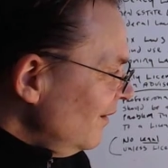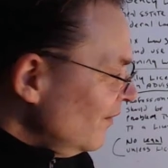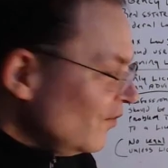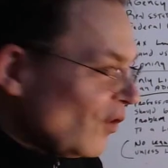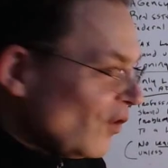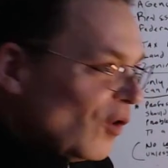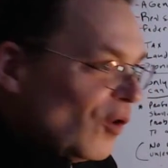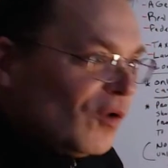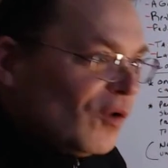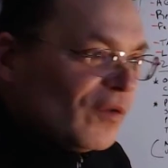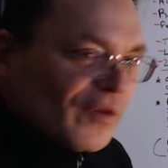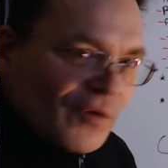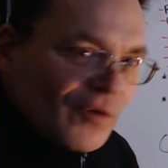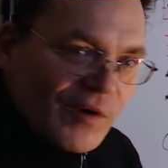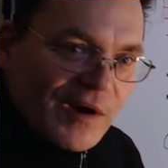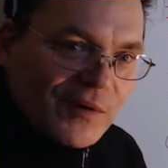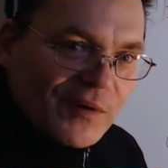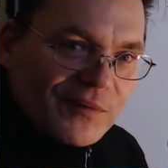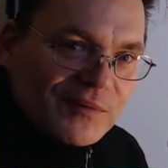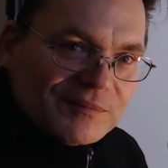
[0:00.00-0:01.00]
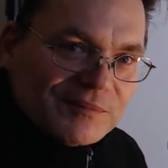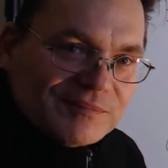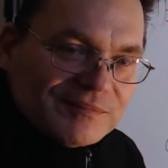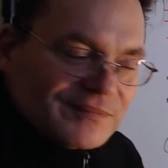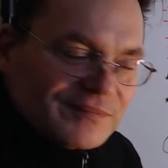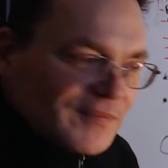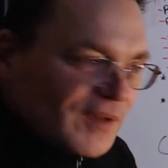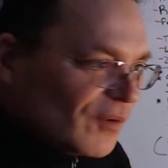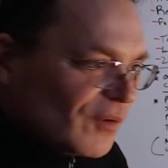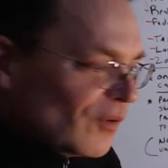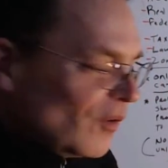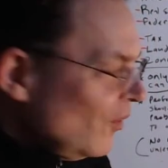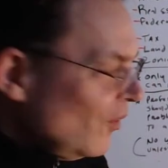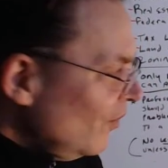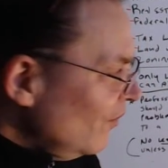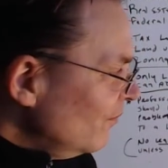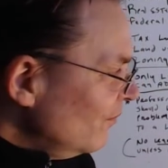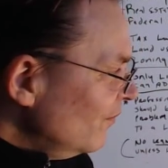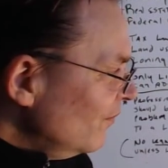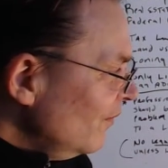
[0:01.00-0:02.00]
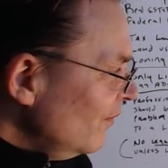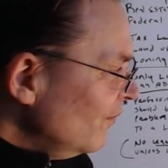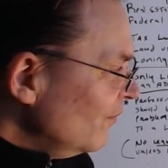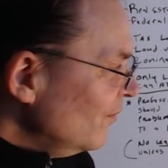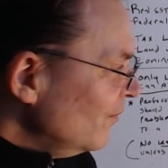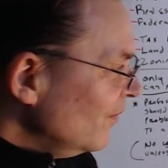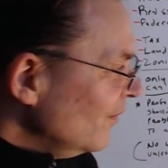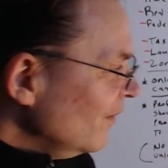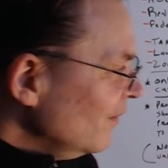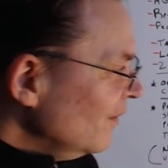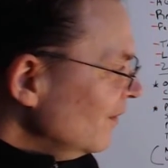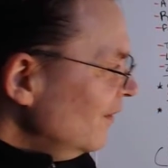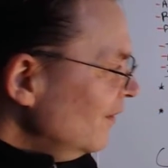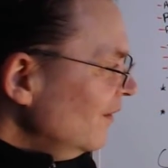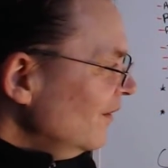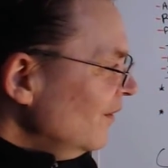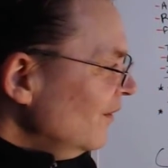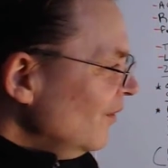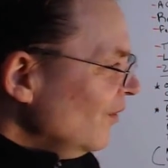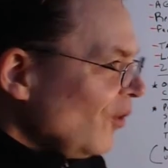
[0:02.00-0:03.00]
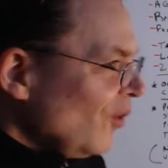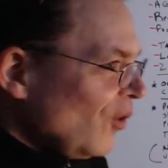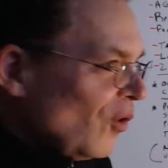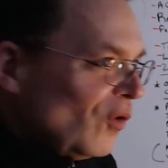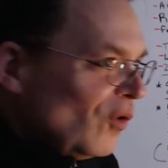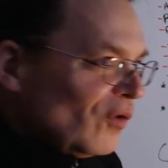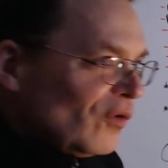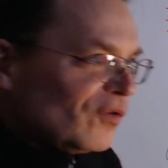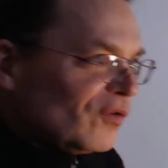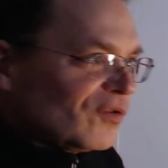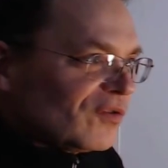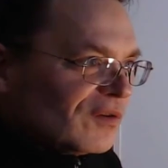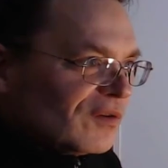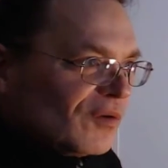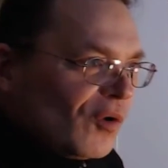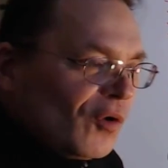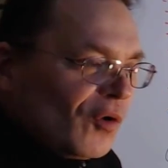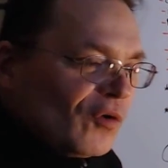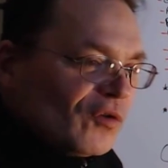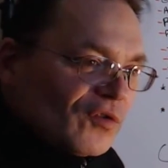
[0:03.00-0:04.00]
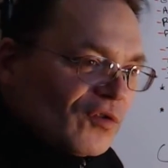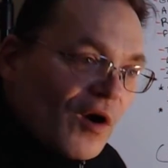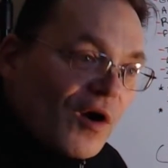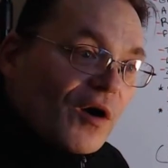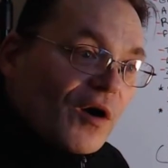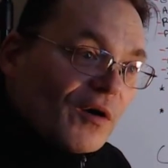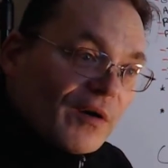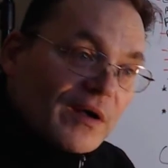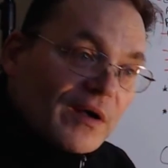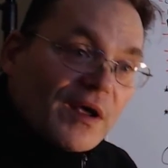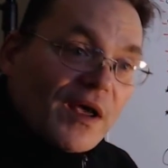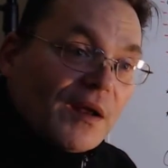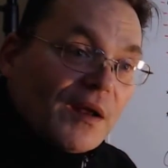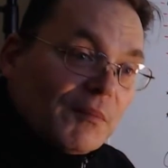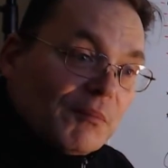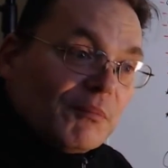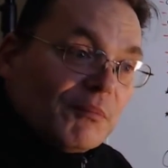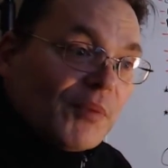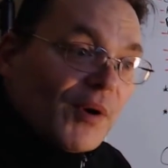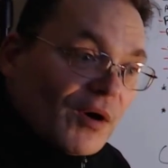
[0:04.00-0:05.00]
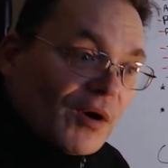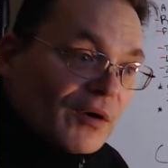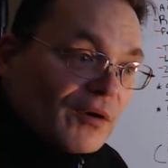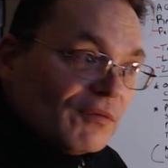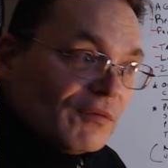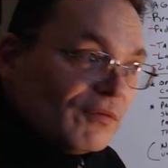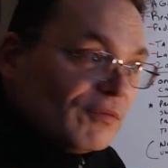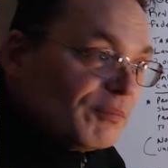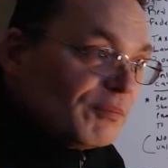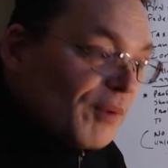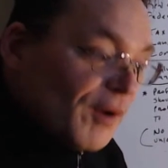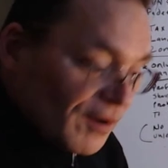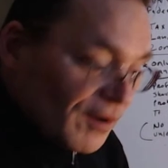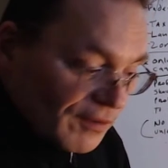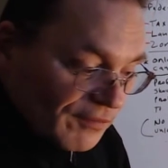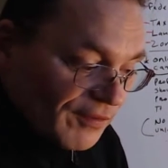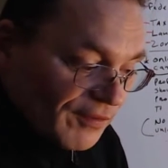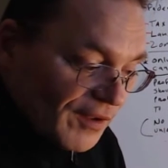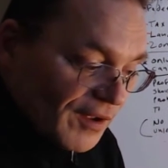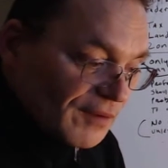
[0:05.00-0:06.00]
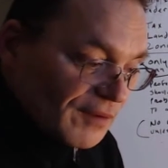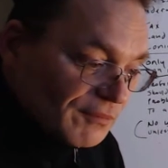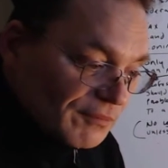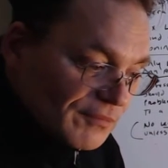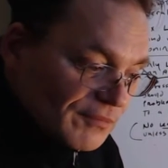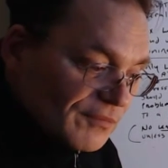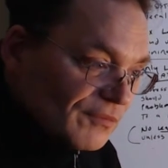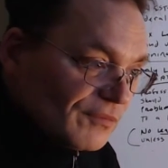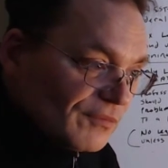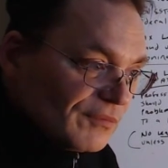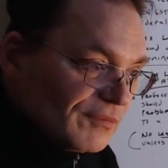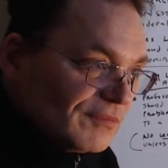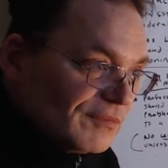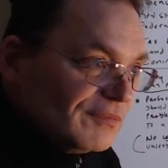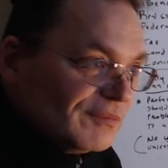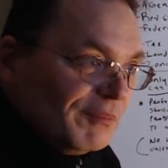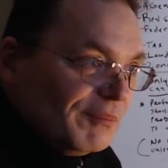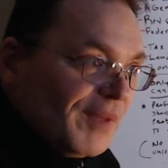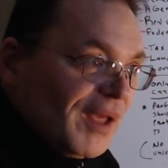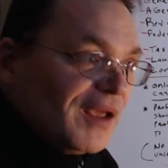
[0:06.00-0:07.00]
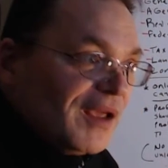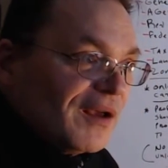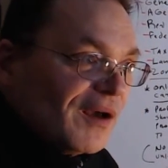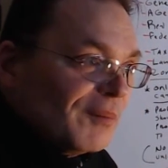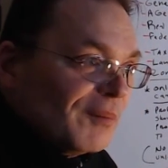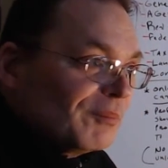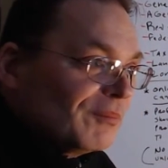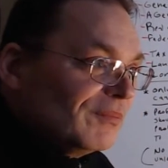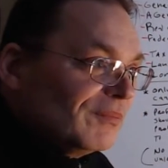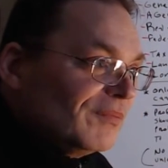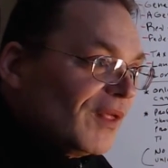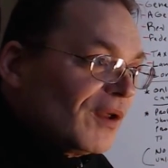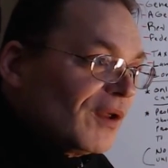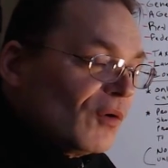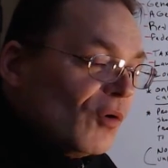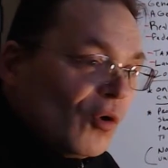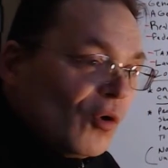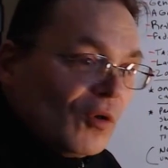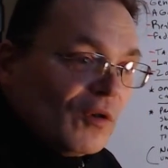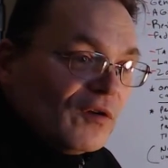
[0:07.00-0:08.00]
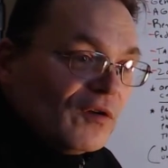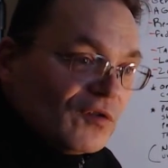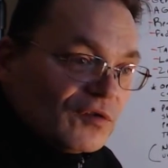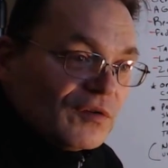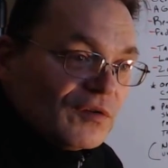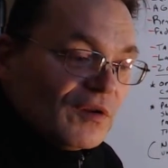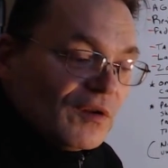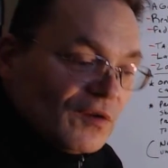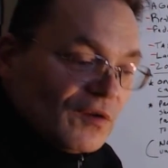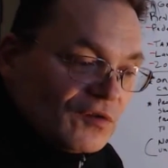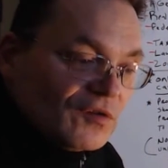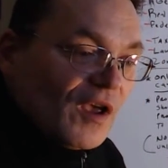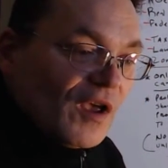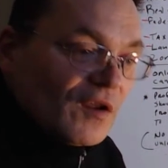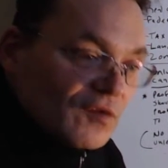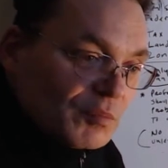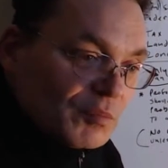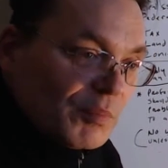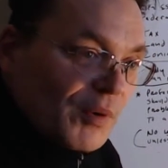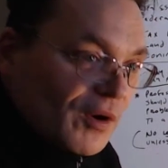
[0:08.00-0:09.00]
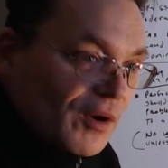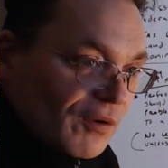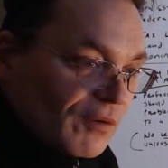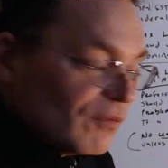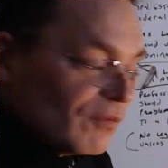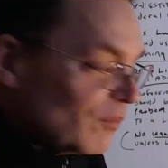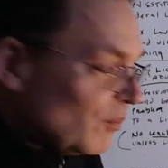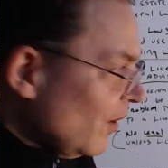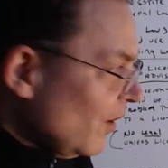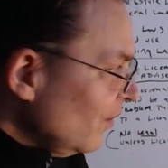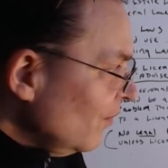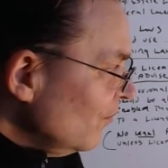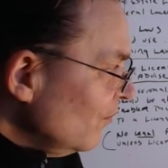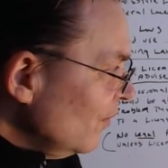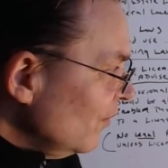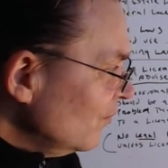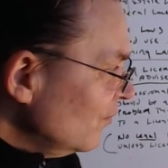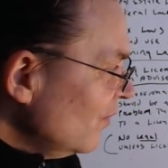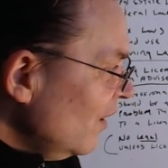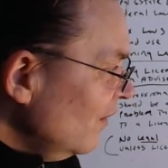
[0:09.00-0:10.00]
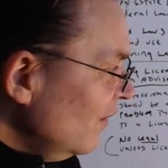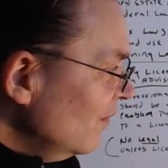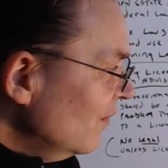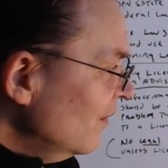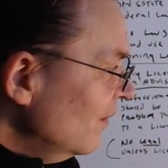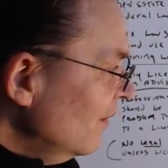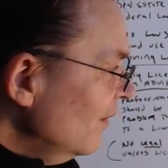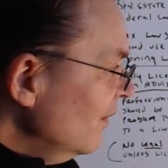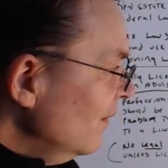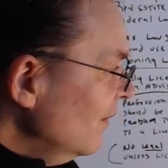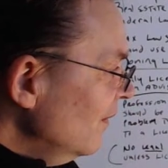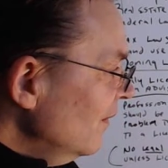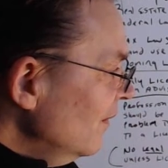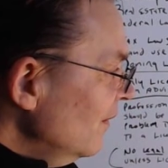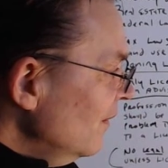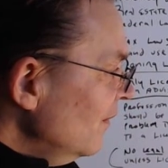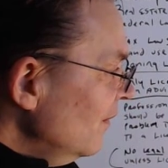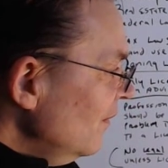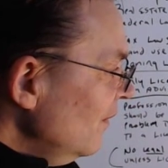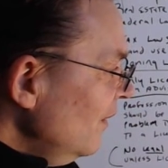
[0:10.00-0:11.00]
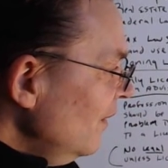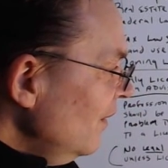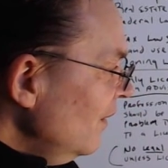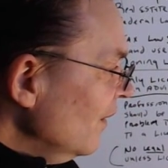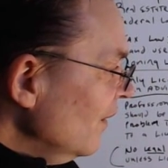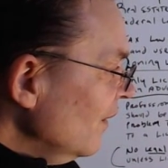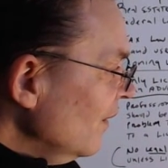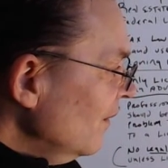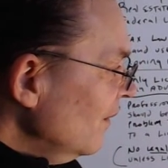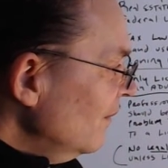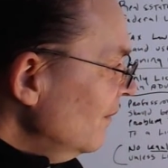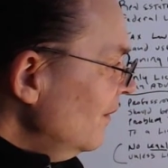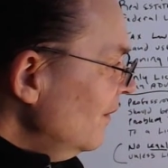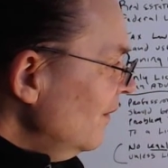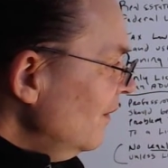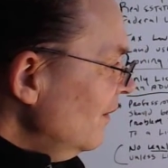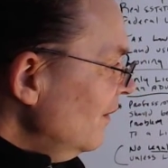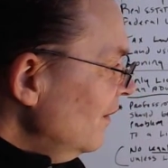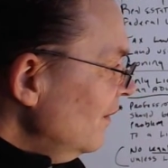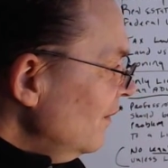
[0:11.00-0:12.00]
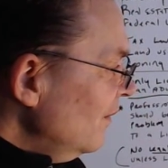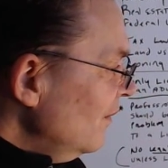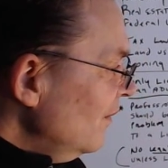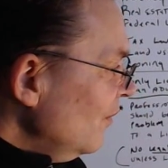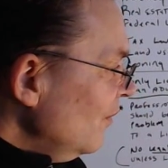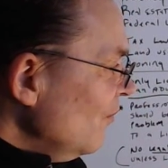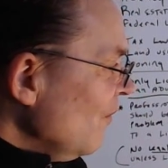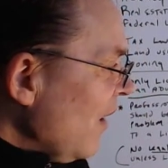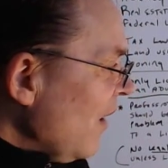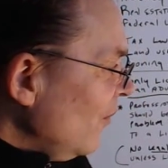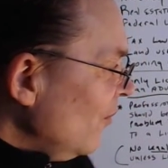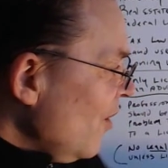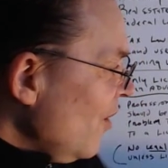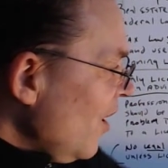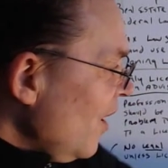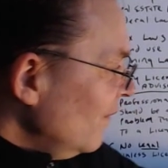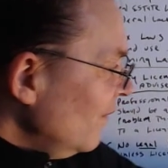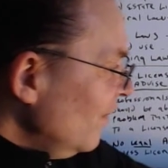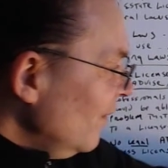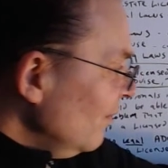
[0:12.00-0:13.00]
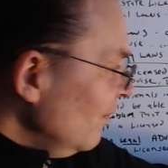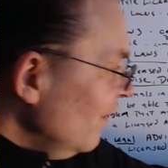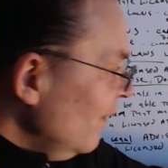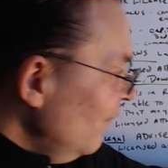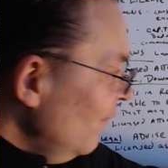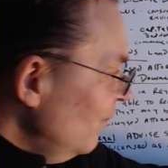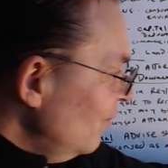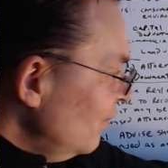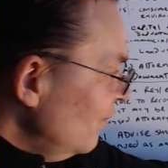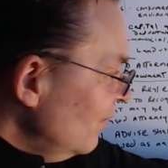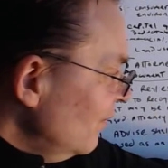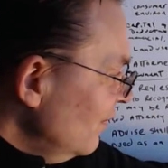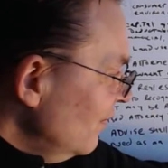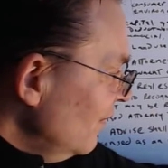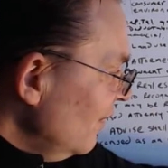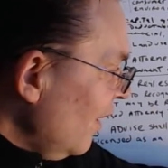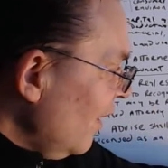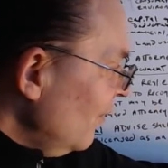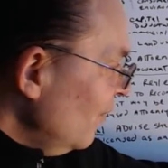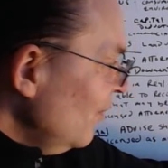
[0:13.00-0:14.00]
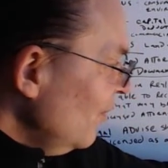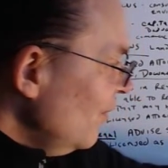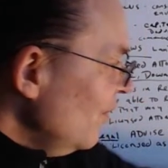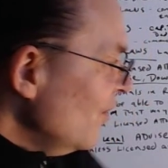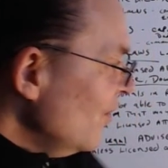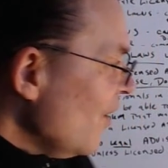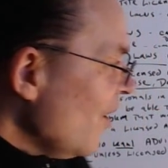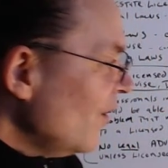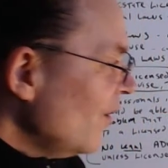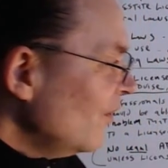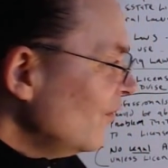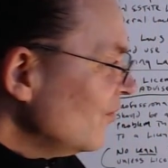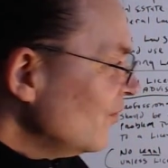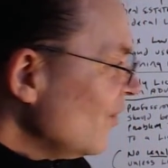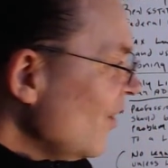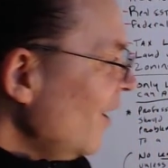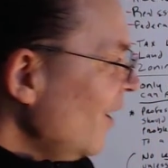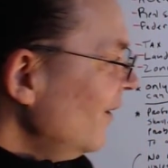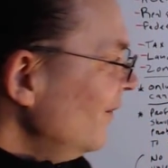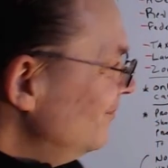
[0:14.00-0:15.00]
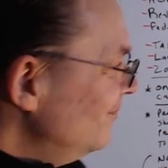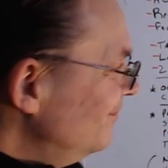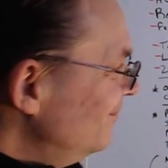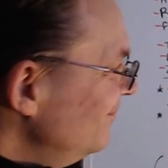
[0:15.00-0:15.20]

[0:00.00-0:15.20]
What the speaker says: It's a hole in the ground. I don't know if holes are again part of that makeup. That hole is yes part of real estate. The groundhog that lives under your yard is not.